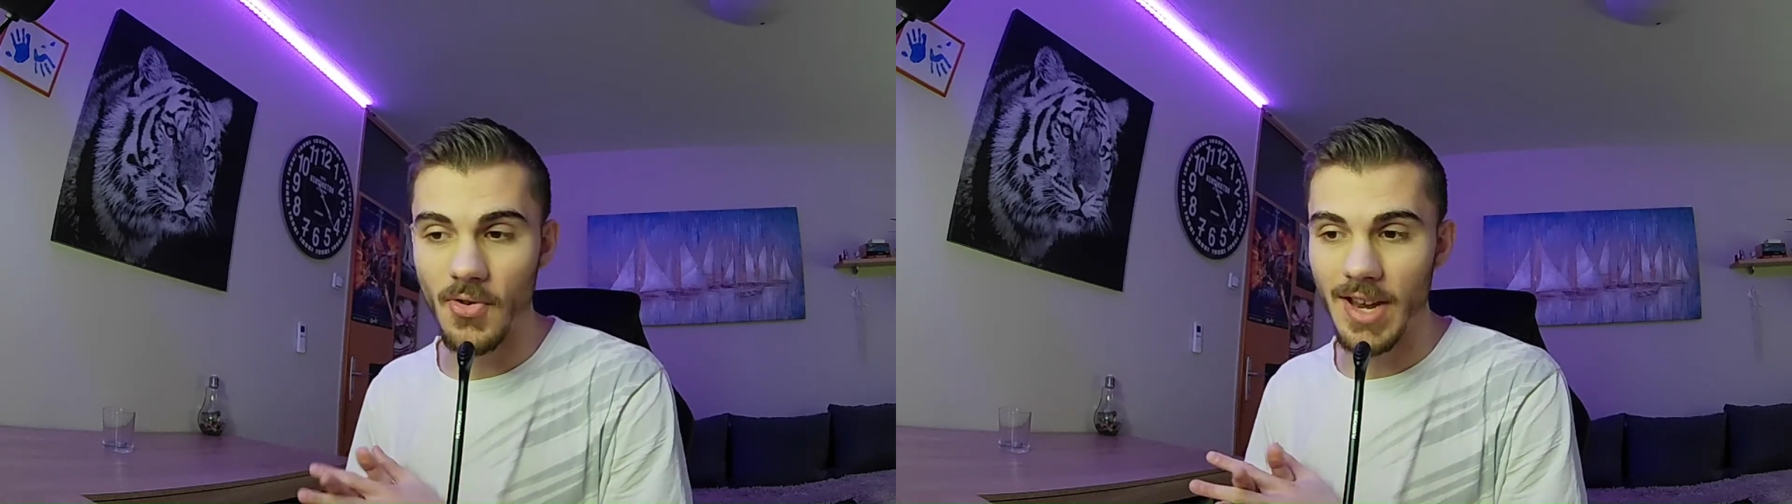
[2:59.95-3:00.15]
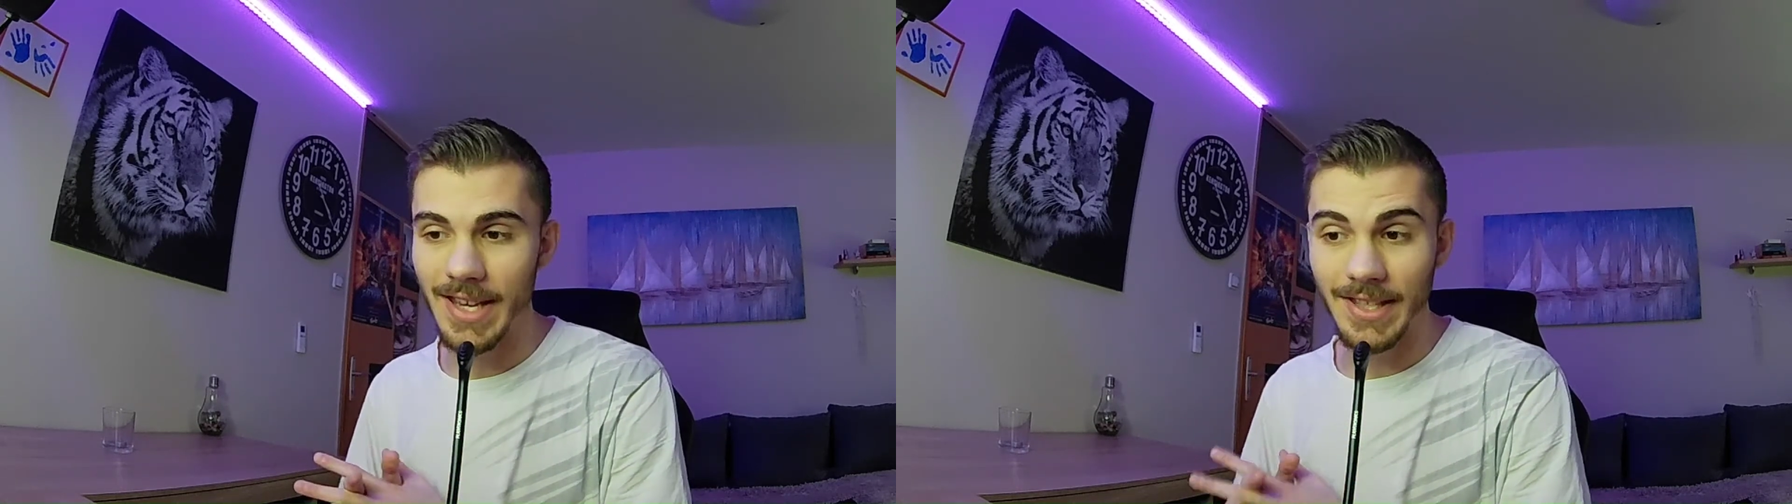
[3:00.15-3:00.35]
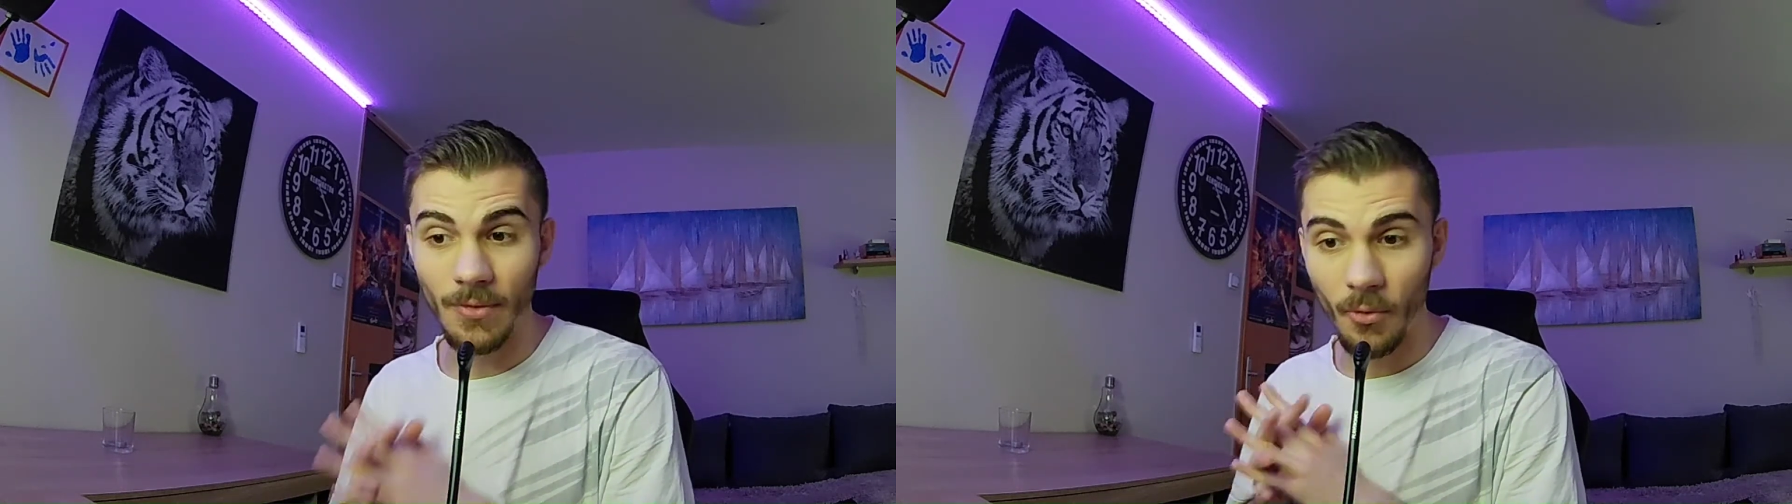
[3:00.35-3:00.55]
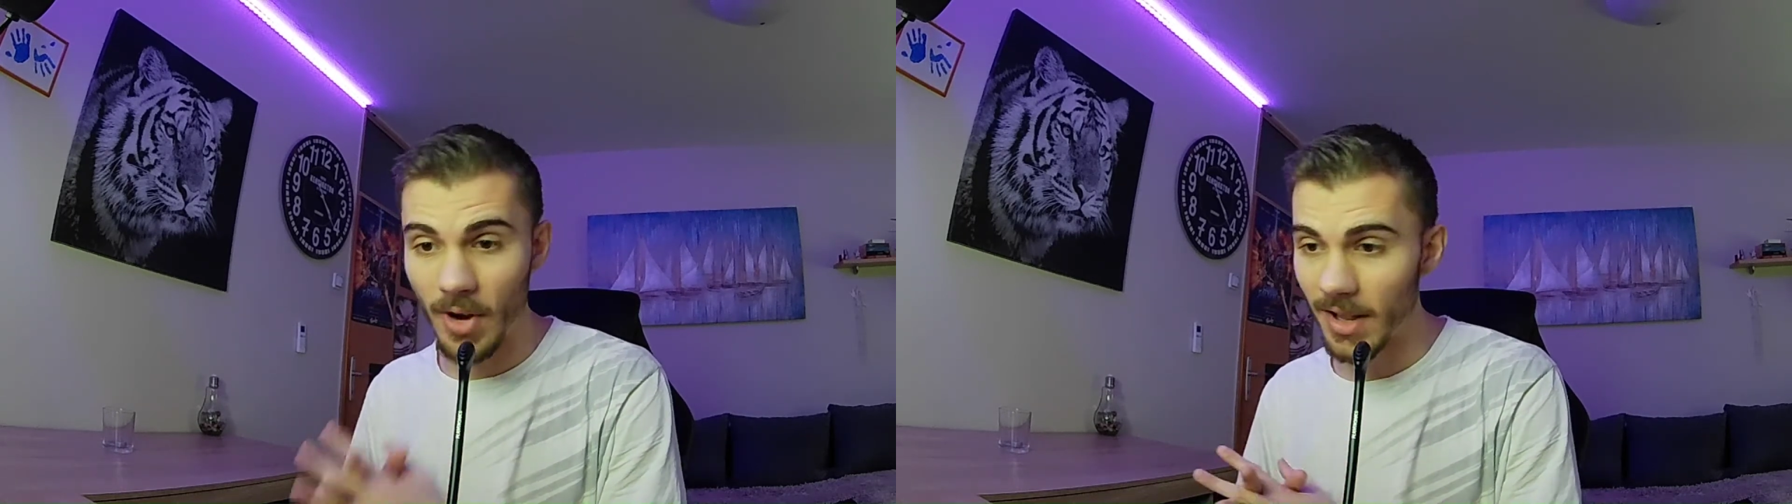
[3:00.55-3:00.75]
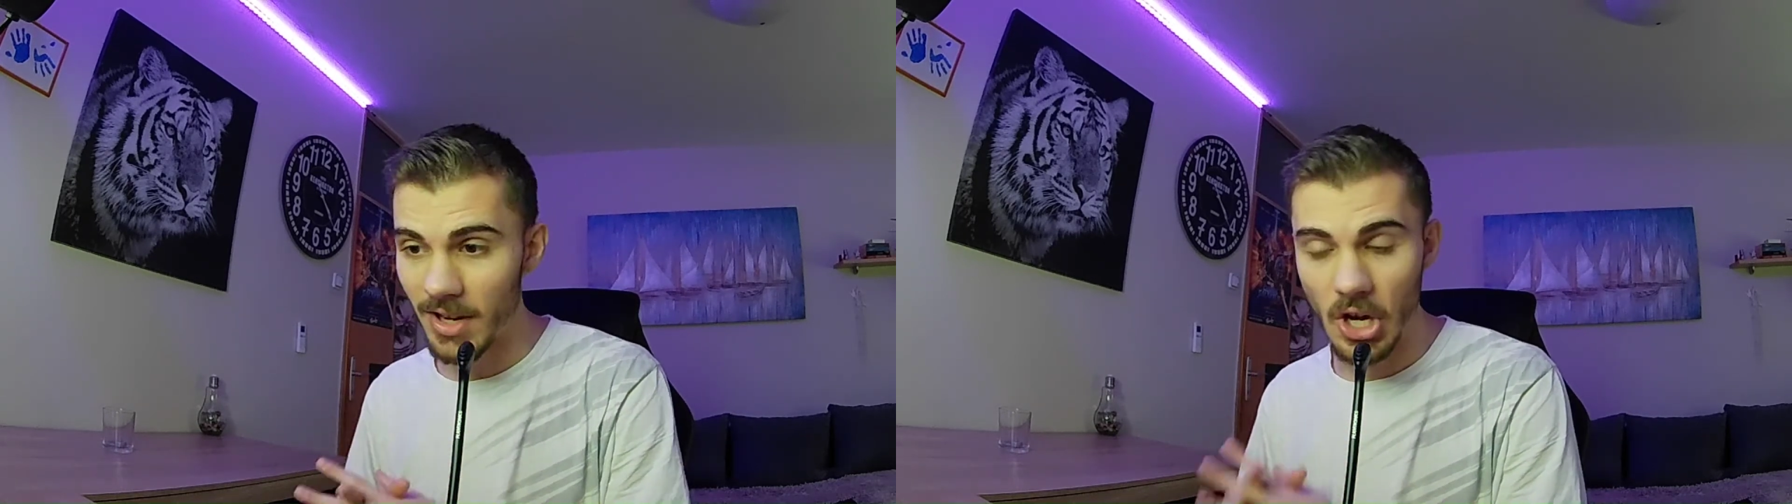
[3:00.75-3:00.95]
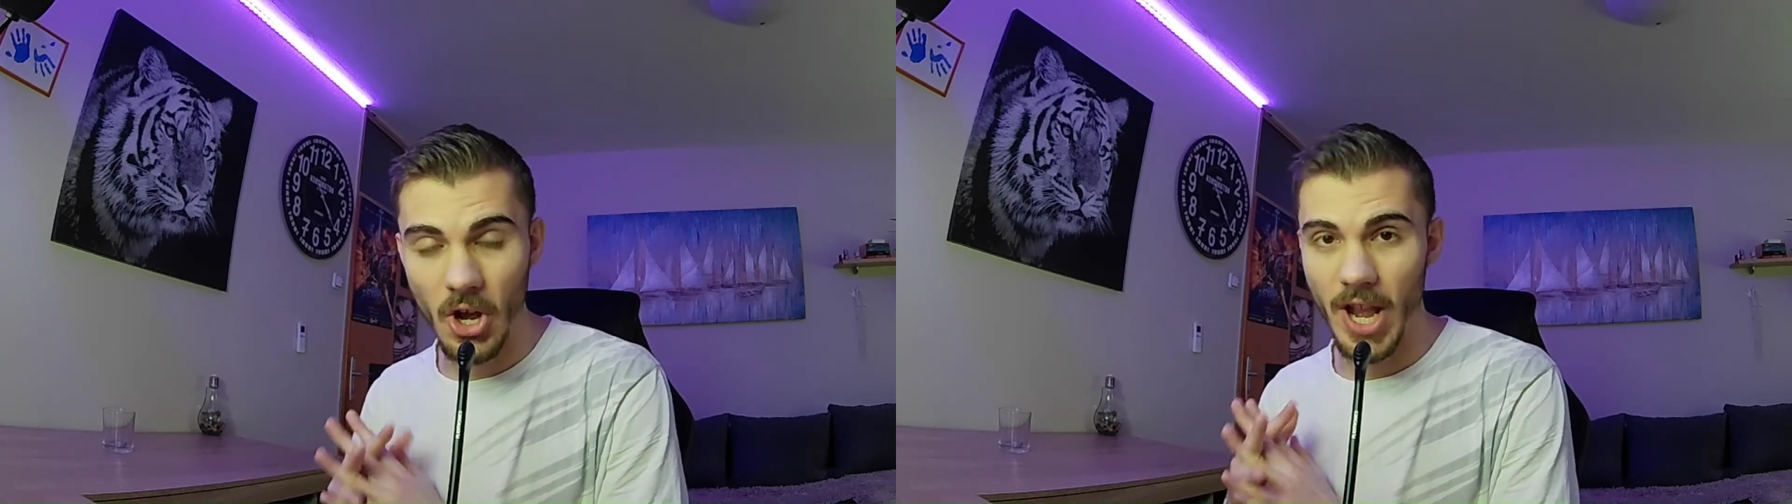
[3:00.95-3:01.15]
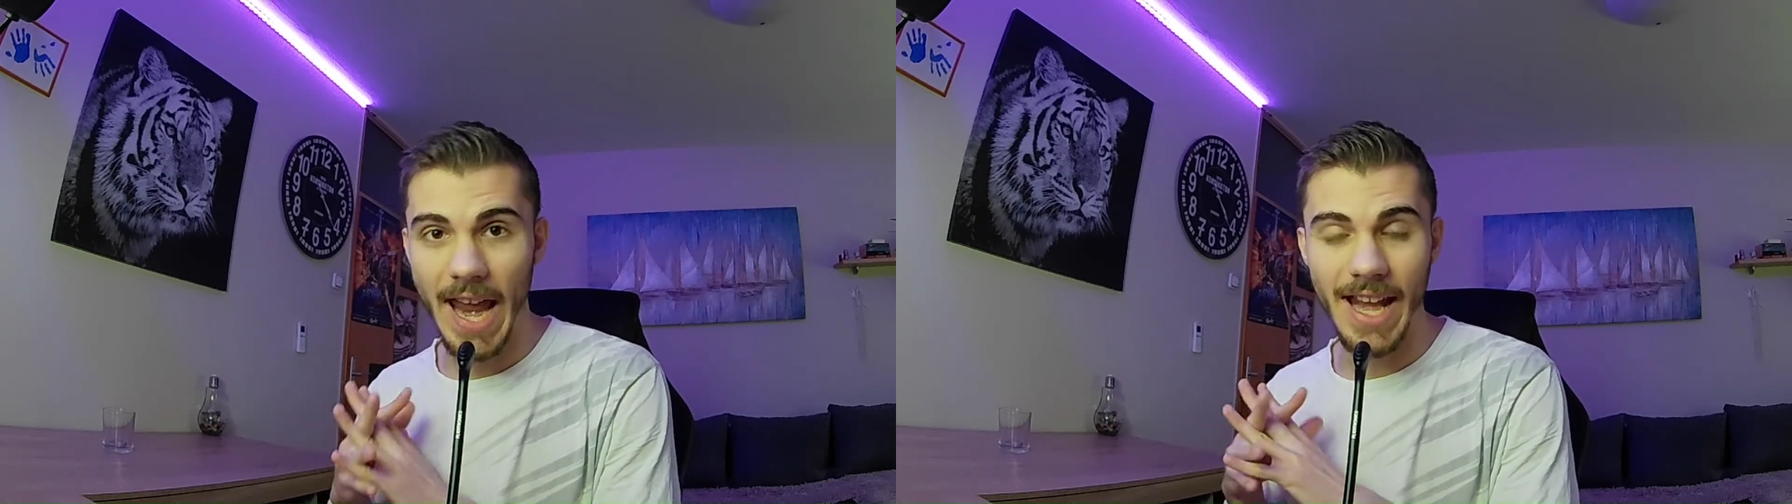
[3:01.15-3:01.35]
is really good, and